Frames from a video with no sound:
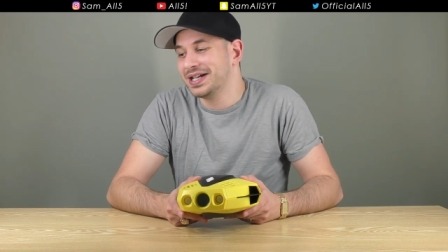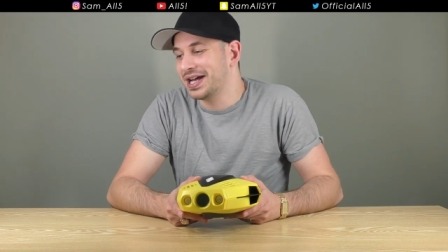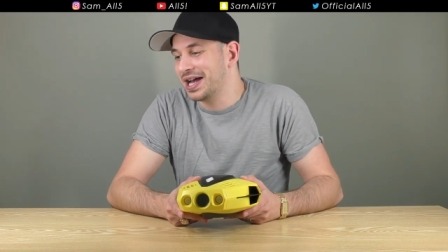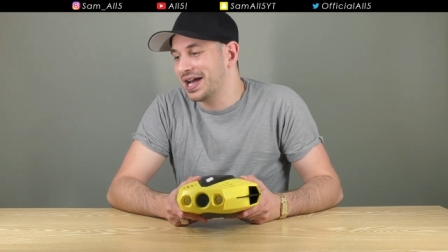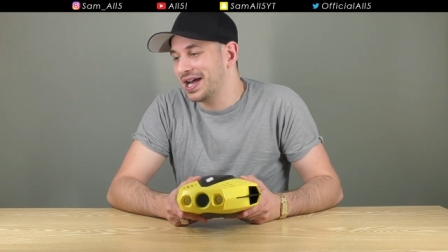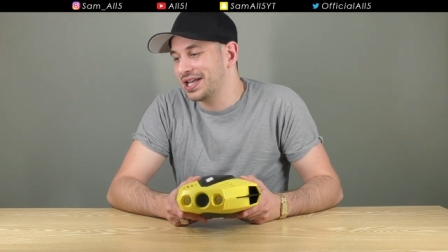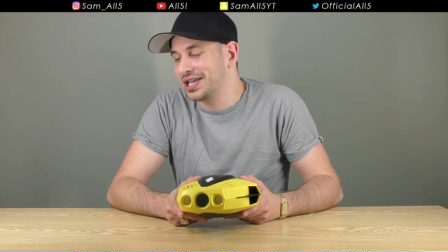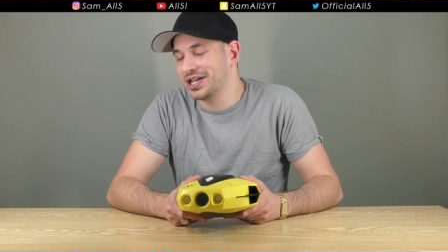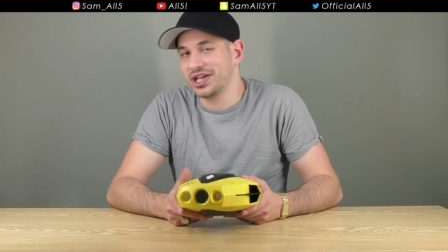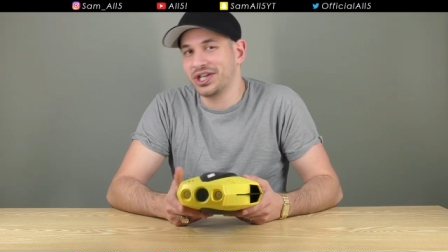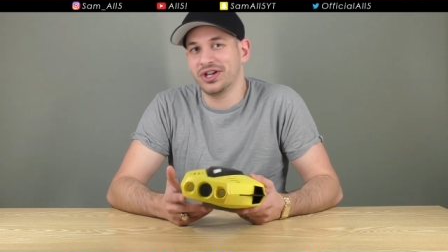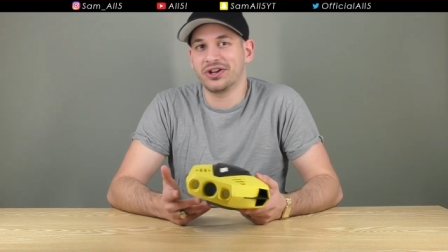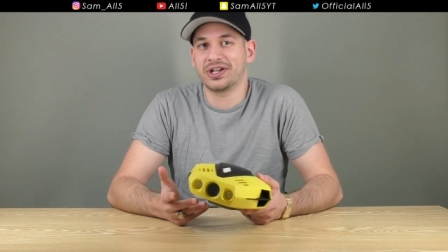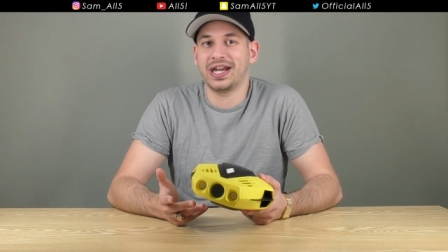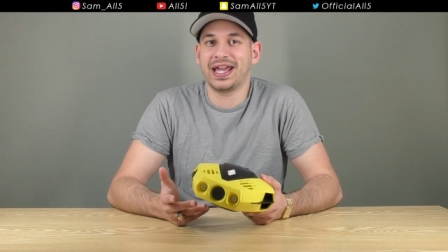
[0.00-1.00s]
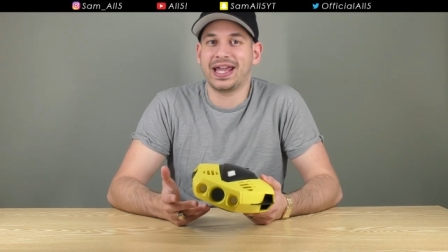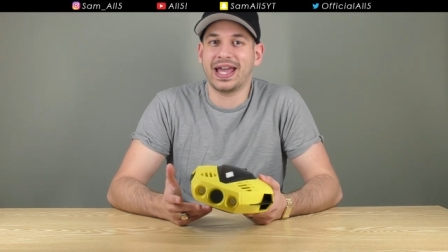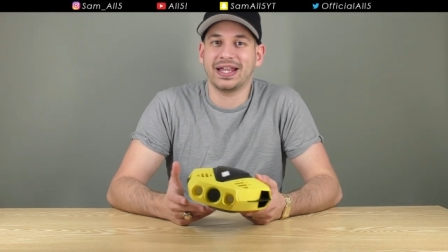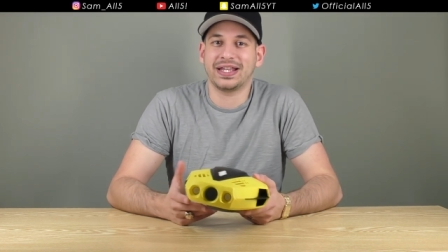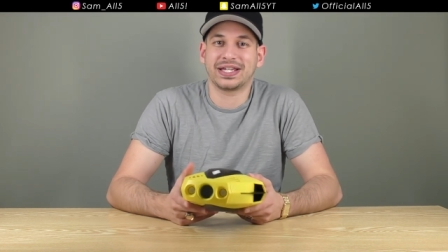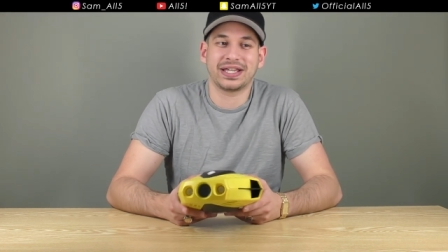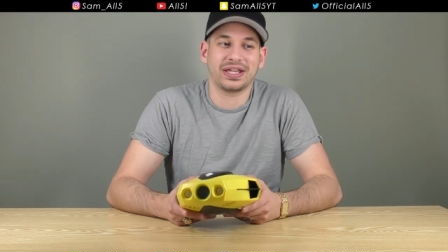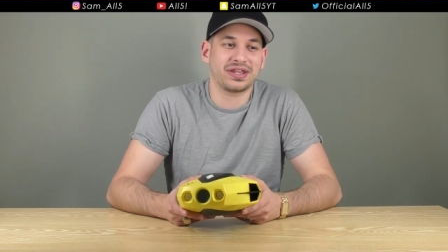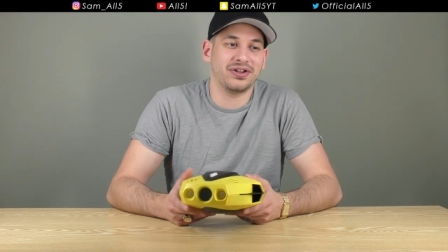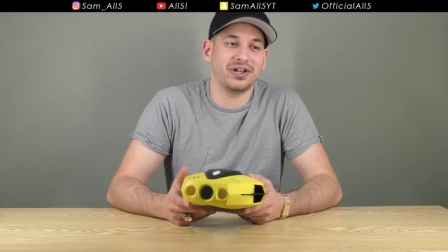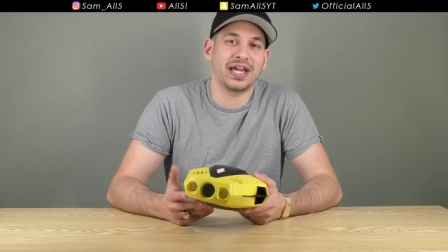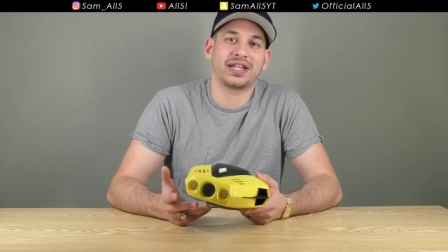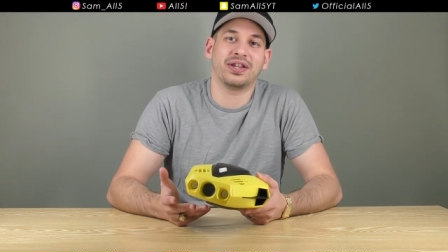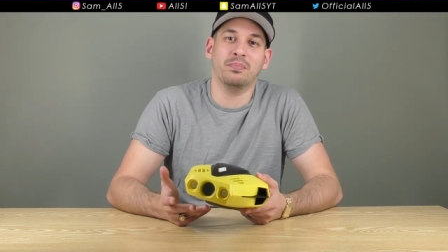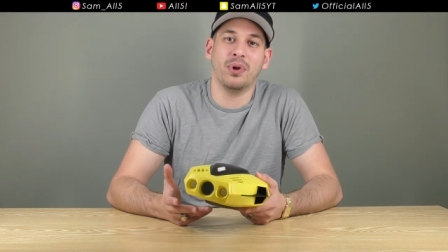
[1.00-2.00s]
Uh, you know you're not going to get it's not
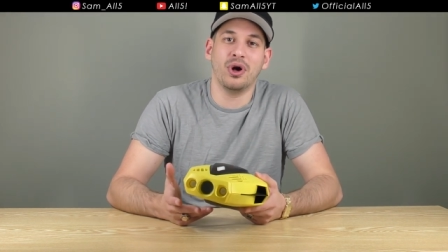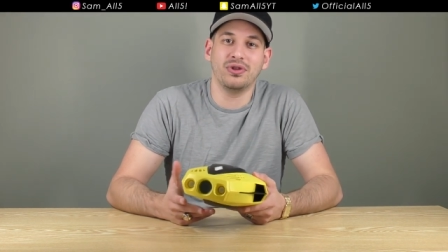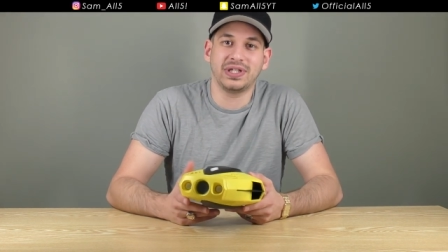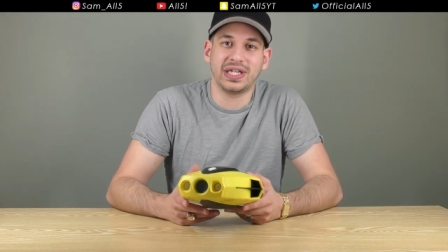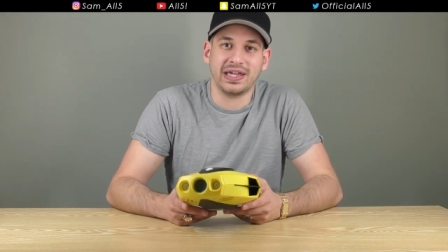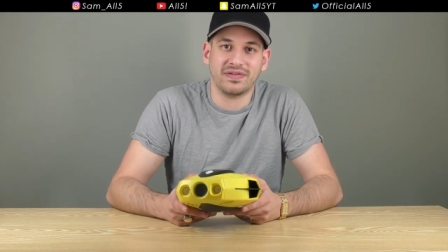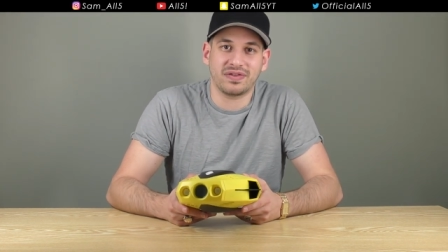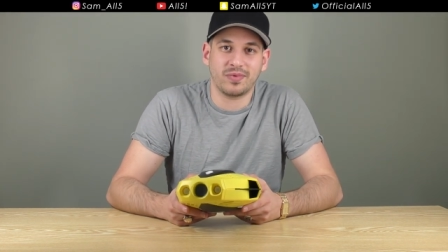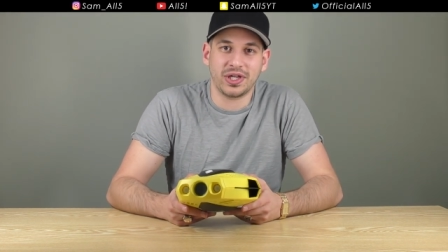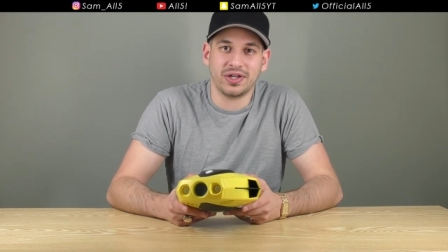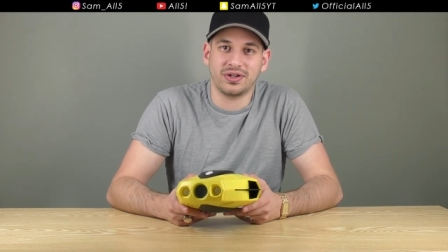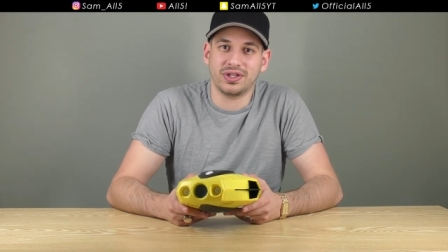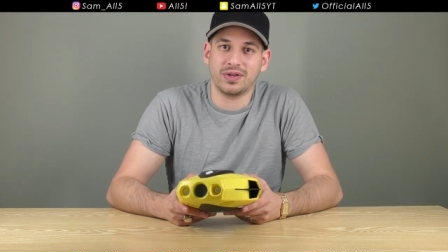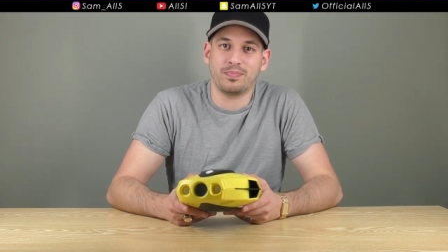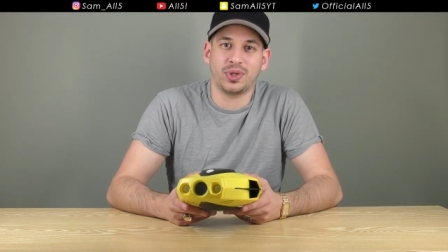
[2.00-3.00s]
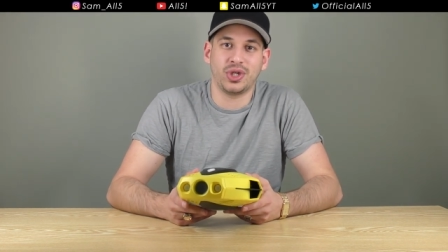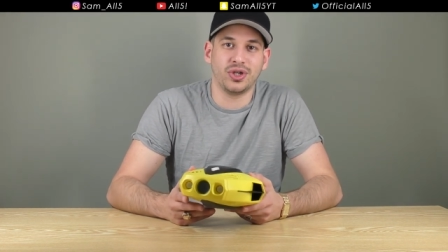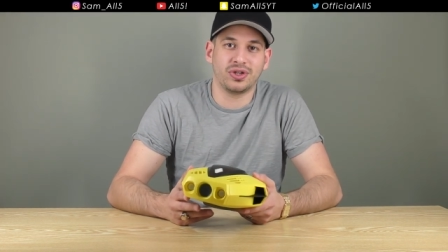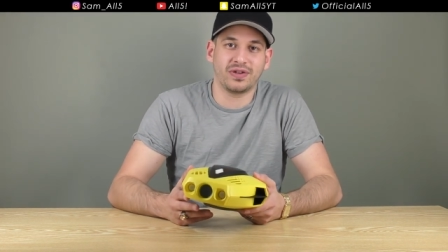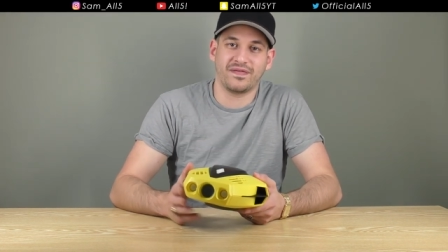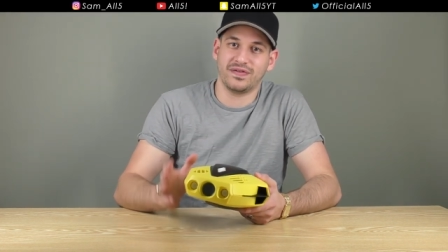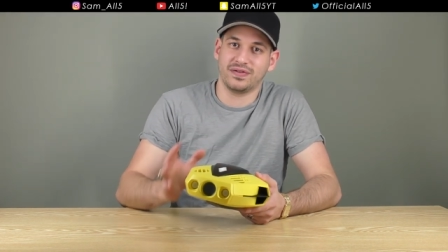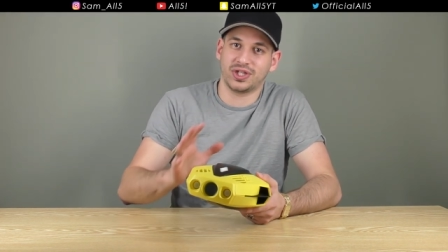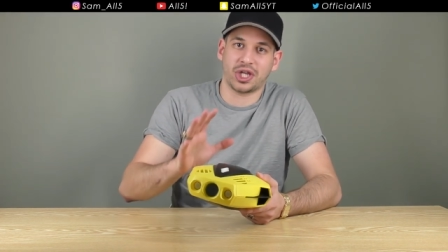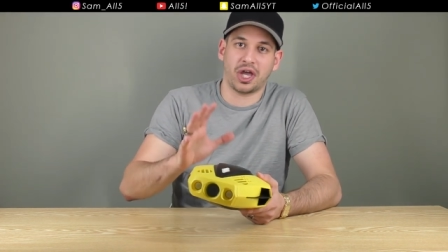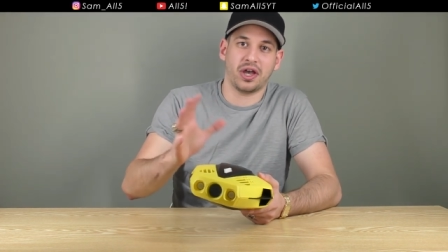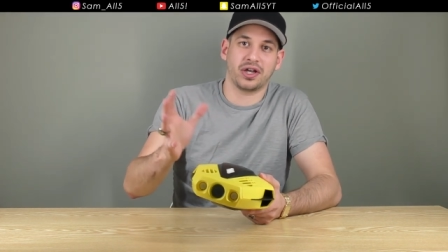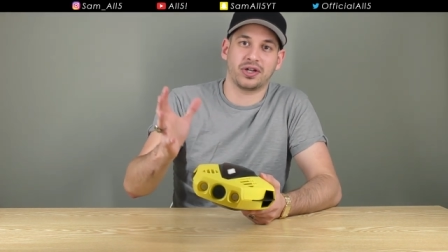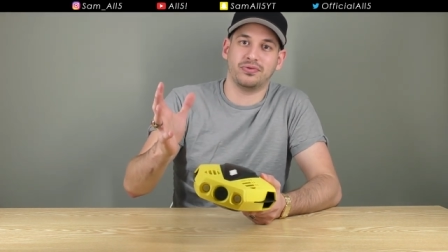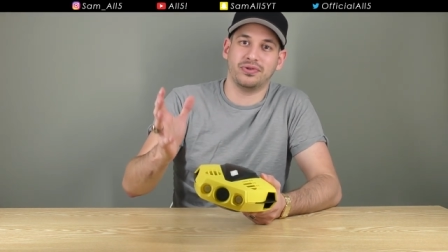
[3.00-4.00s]
like the Maldives where you've got the beautiful
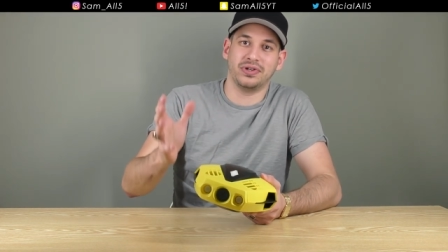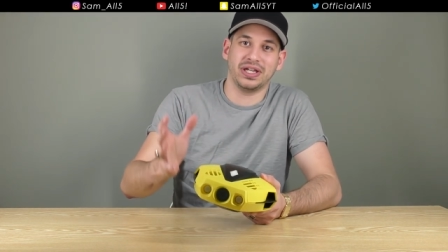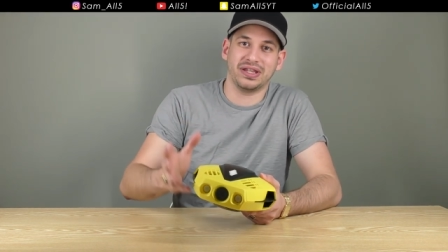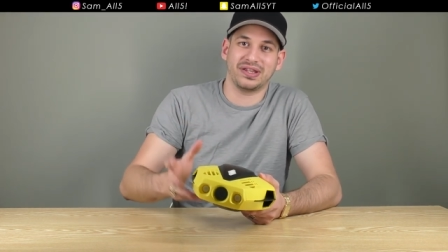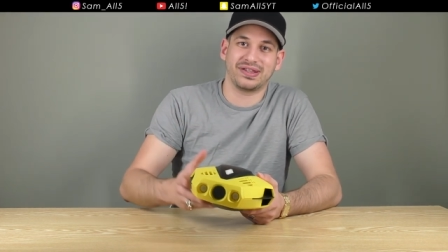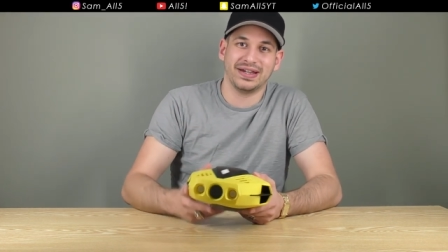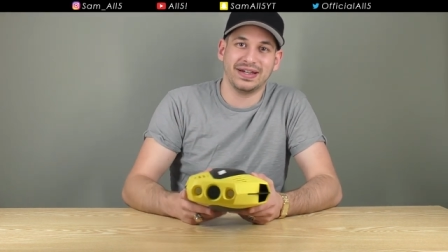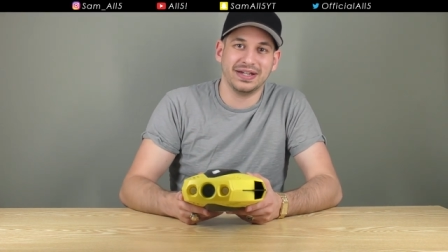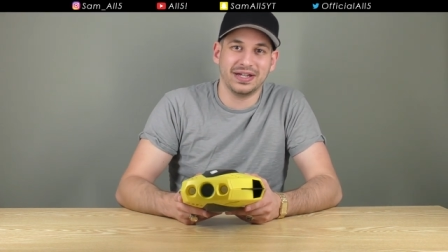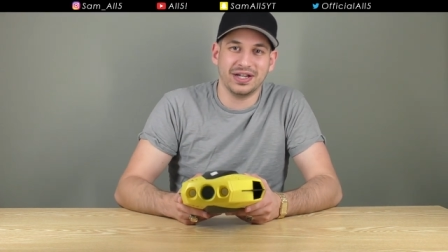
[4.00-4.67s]
turquoise